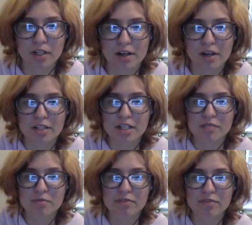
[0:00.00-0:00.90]

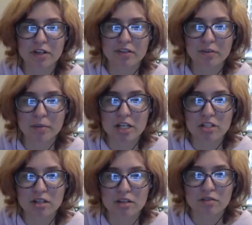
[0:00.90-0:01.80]
Desperate for
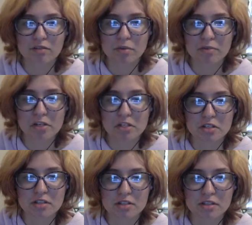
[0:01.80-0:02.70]
information, for
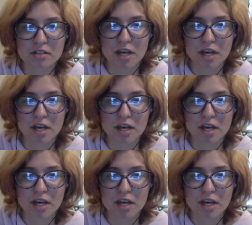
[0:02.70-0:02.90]
provisions,